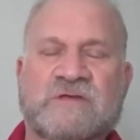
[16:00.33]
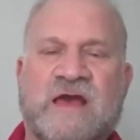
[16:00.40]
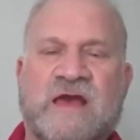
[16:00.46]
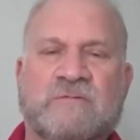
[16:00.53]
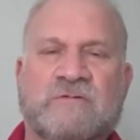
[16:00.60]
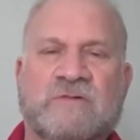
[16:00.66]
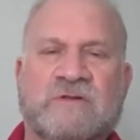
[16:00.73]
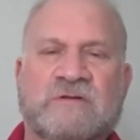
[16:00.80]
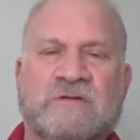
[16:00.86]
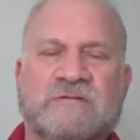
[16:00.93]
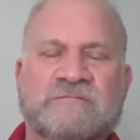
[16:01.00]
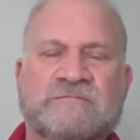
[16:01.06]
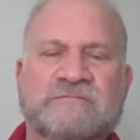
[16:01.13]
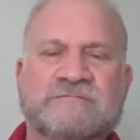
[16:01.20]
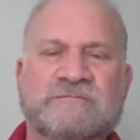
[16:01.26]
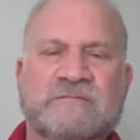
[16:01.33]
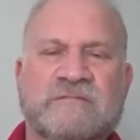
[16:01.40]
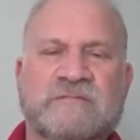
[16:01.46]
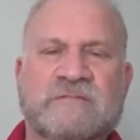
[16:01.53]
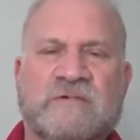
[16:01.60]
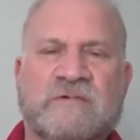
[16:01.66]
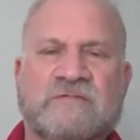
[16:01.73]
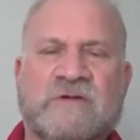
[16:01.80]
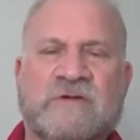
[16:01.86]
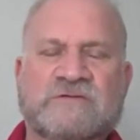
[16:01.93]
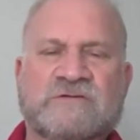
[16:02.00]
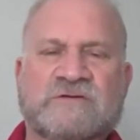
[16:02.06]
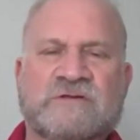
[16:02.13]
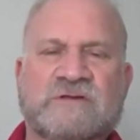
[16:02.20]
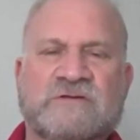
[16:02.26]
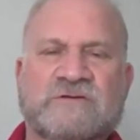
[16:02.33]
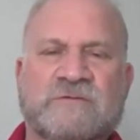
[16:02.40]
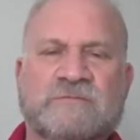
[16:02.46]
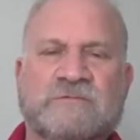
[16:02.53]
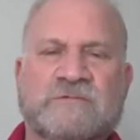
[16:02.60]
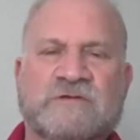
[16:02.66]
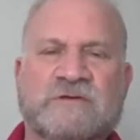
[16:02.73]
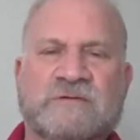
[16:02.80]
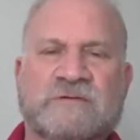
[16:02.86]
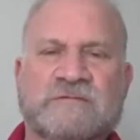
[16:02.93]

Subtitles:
Tablet of ancient Egypt.